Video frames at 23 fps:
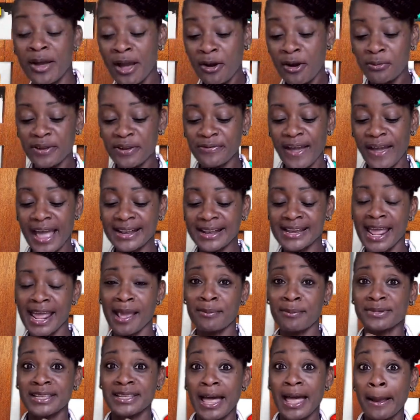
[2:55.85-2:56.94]
We've had
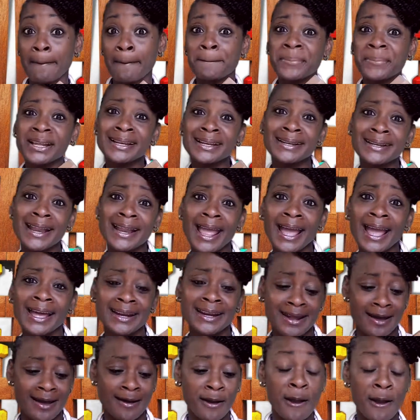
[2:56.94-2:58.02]
names like
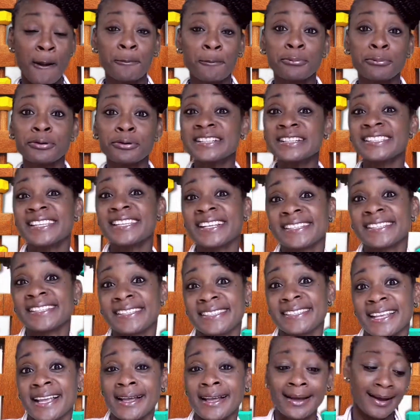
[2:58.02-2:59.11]
Banana, Princess
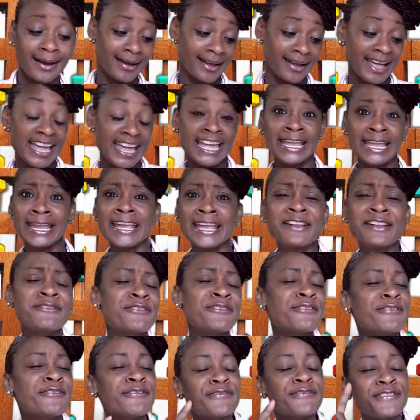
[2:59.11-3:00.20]
Zinga,
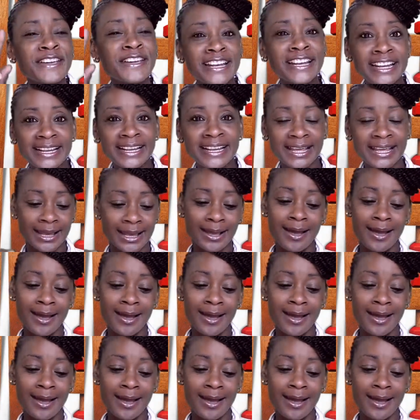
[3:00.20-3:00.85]
Infinity,